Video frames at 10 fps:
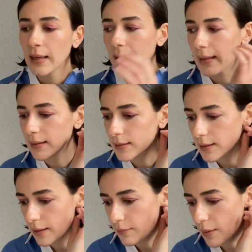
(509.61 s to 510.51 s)
And
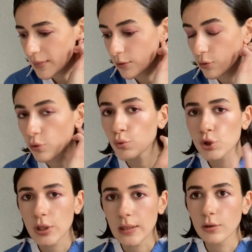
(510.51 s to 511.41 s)
I mean, you're
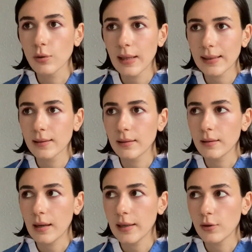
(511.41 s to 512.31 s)
Gucci, you're like
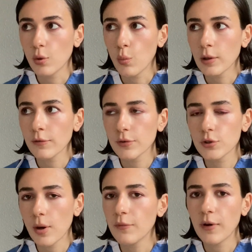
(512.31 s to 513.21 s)
the, I don't know, one of the
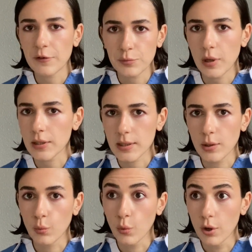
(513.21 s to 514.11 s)
top 5 brands in
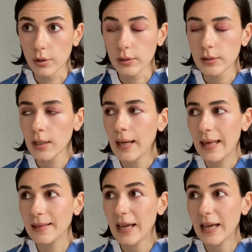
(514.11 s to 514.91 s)
the world, and